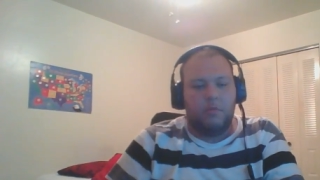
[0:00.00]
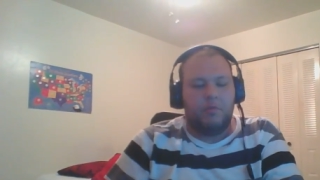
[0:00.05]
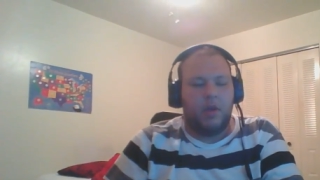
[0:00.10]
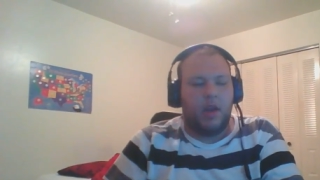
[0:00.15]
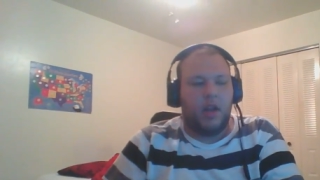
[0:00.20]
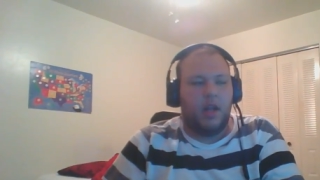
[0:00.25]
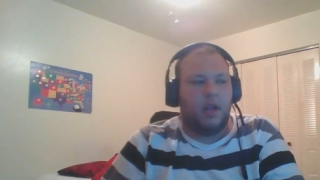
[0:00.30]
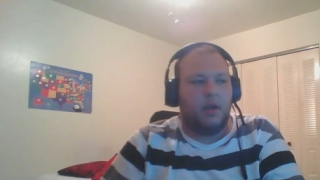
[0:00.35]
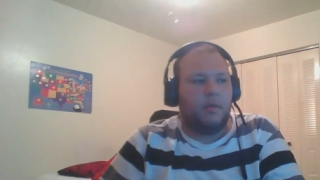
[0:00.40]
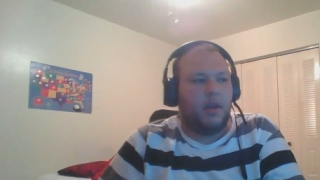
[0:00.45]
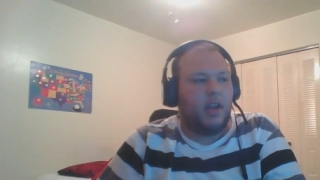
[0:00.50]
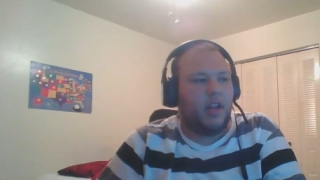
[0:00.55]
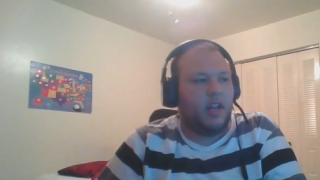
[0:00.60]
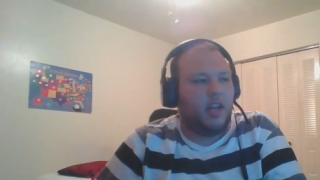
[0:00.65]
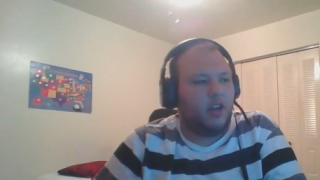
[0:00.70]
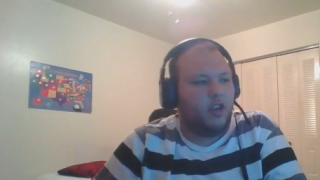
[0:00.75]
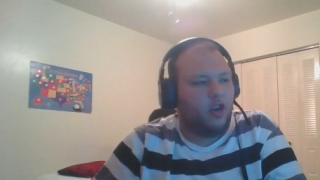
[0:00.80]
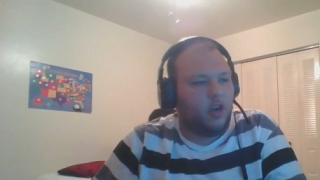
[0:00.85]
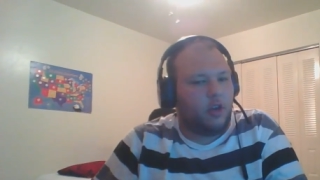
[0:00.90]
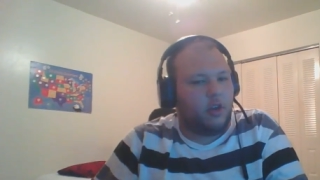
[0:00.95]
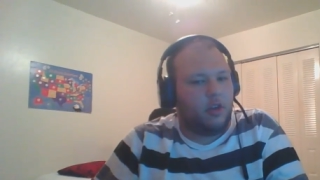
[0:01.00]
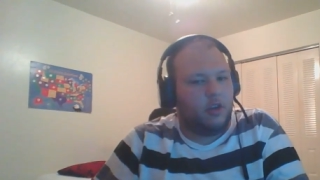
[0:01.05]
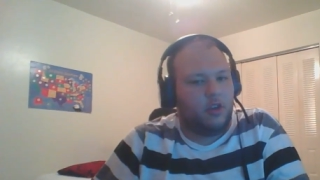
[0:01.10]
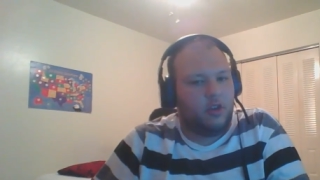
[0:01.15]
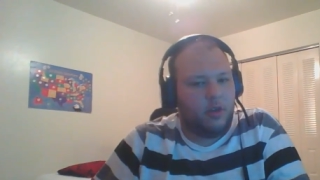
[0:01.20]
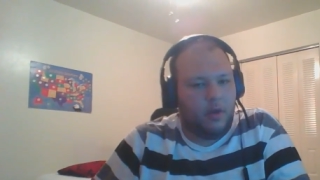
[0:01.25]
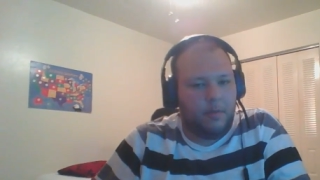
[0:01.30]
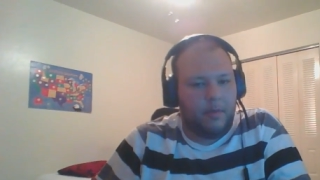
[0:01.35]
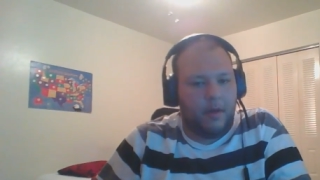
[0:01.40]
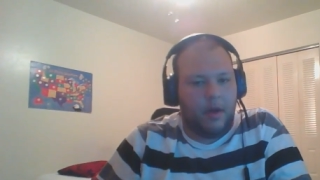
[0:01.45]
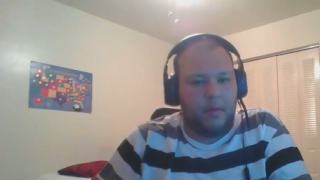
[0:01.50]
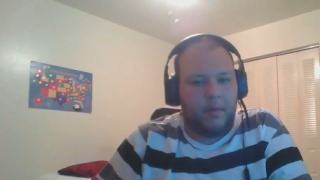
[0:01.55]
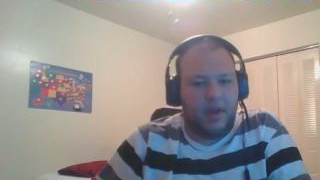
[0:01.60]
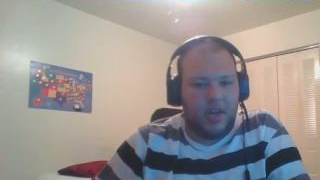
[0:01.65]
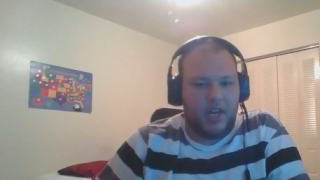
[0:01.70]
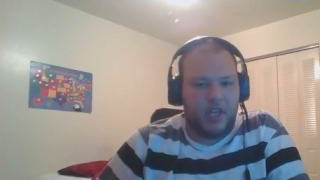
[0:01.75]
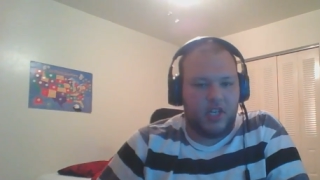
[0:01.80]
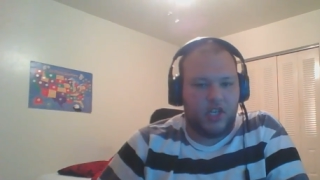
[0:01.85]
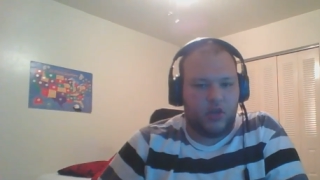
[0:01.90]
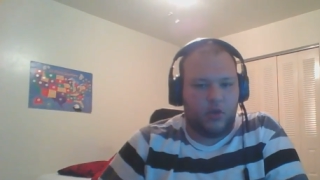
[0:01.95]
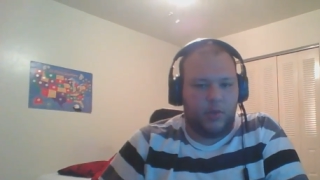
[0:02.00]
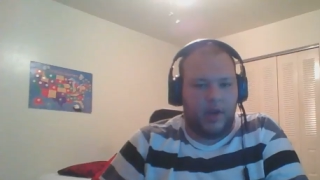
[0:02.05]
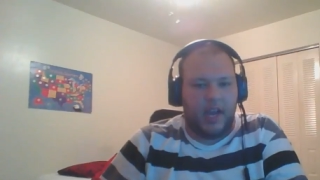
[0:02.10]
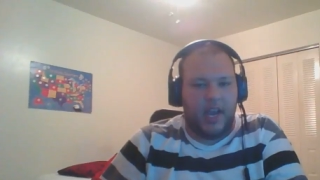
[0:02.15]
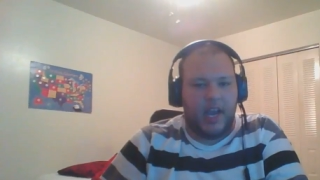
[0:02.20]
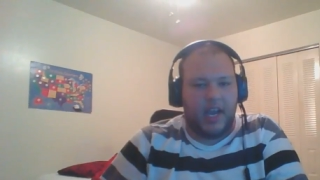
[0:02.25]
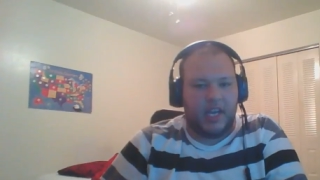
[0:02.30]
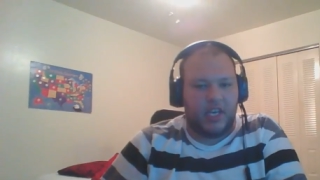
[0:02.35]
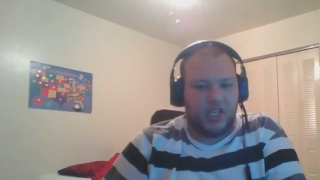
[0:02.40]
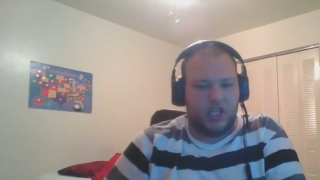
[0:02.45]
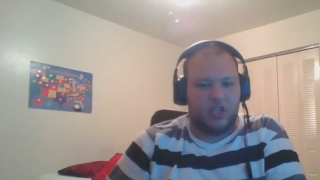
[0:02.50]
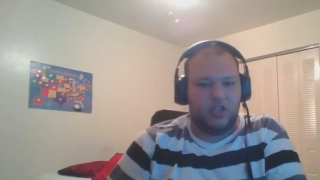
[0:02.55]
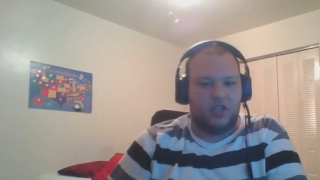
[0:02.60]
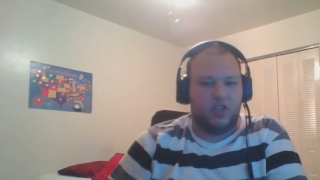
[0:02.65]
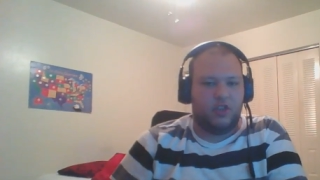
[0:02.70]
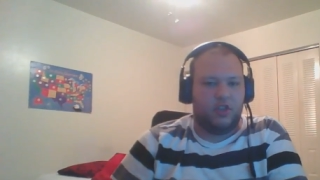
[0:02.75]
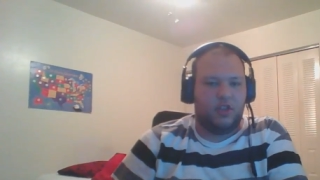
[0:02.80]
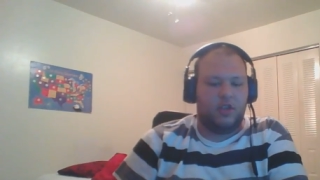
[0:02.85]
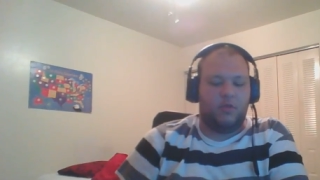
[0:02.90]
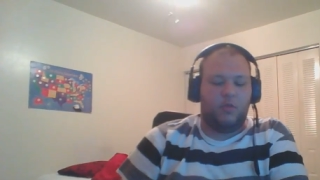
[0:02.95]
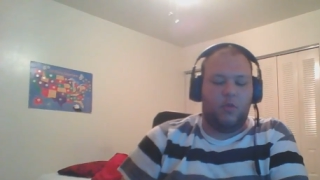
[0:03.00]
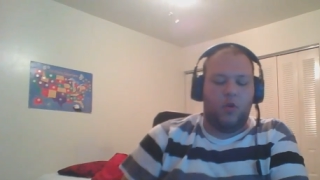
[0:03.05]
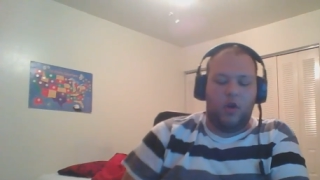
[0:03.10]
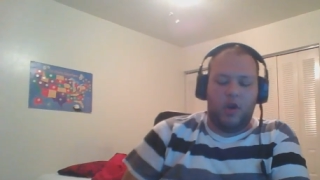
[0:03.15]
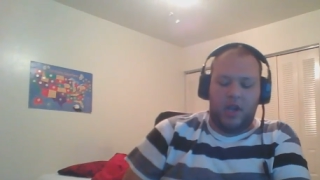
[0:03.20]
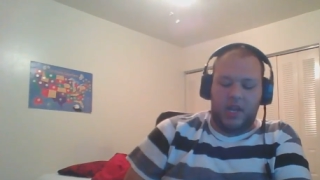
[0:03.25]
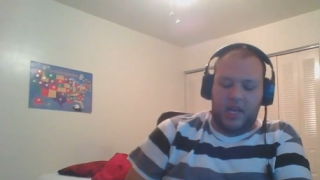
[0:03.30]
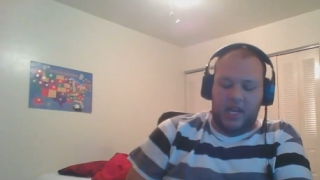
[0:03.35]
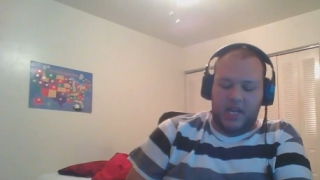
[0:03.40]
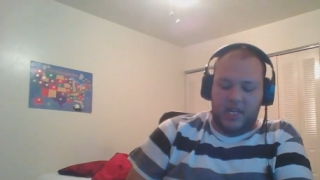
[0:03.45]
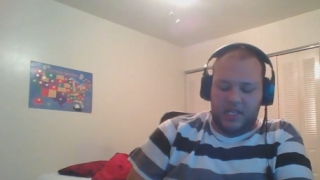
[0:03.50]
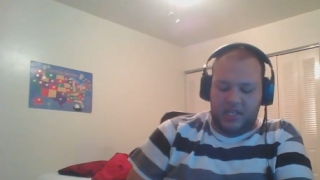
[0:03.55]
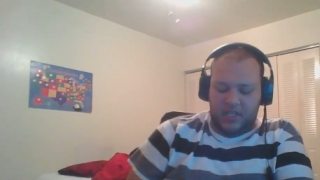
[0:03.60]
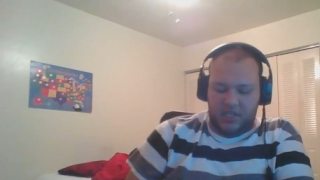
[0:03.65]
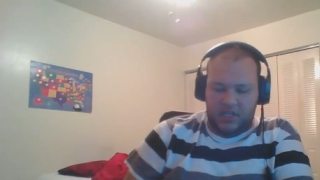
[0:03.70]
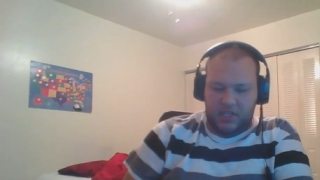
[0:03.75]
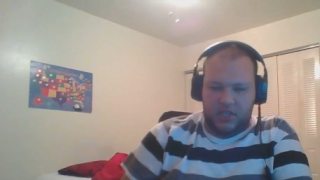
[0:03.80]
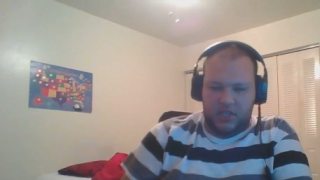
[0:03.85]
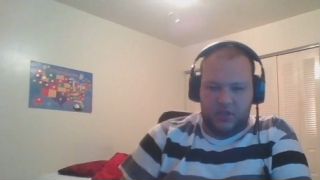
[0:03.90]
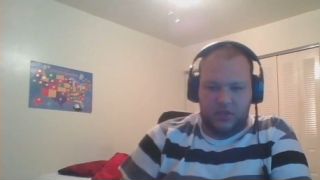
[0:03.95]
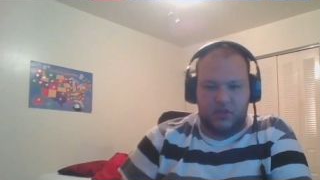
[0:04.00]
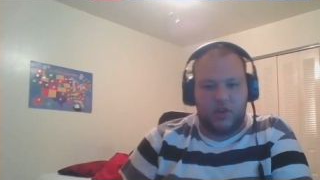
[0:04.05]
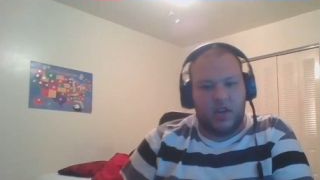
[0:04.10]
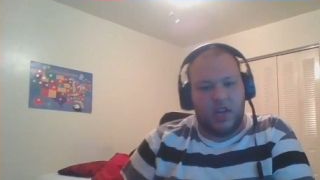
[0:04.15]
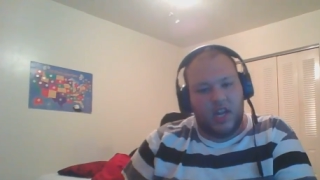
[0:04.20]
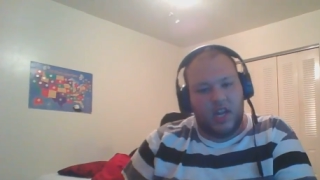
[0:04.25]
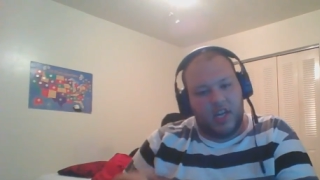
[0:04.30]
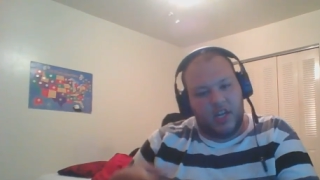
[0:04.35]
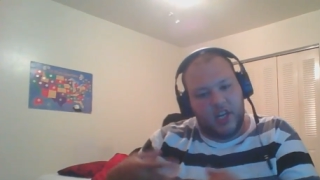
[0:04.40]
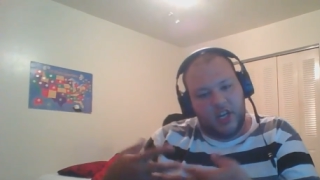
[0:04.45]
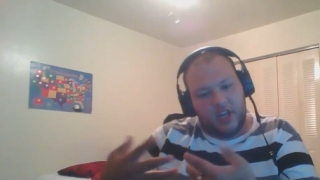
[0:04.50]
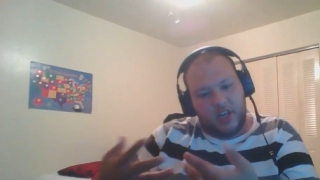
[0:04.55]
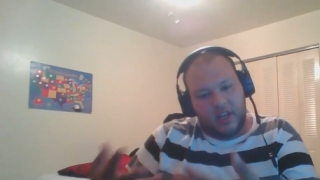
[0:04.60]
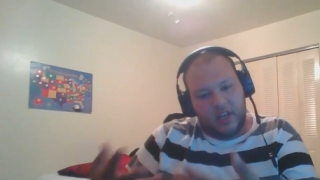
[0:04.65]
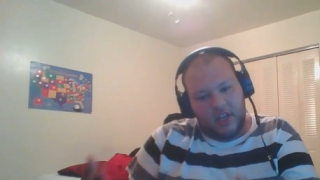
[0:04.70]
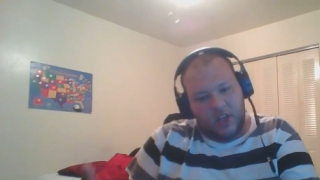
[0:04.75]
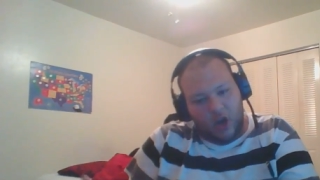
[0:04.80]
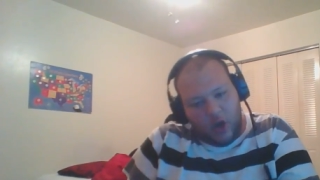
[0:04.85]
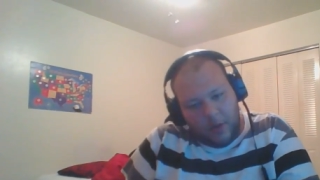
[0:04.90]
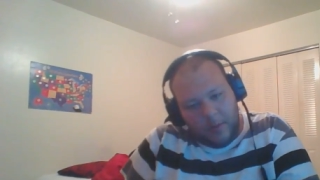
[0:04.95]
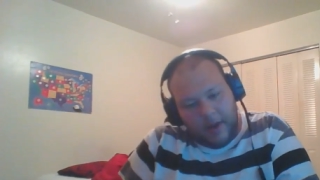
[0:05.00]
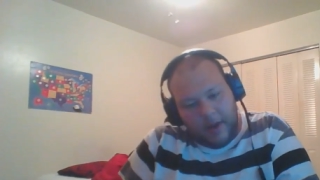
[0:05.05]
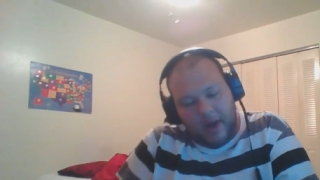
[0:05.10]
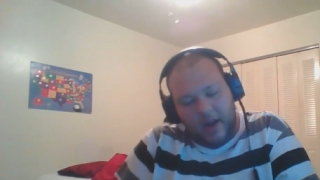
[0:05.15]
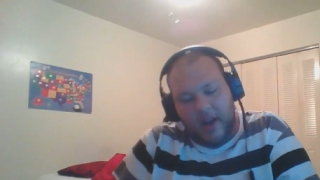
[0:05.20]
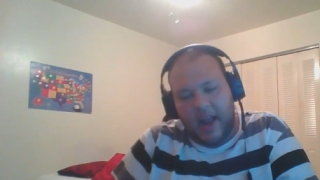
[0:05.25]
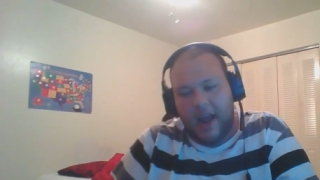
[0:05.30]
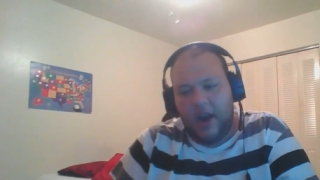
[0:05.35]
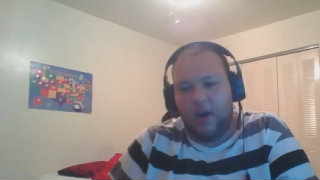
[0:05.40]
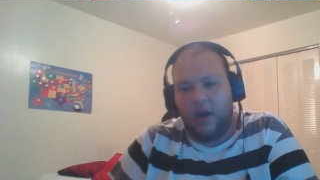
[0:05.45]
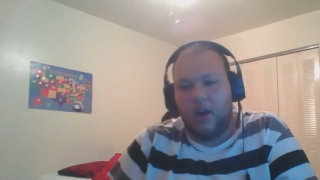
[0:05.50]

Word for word: But um, I didn't talk about my initial reaction to The Walking Dead Season 2, so I'd like to talk about it now.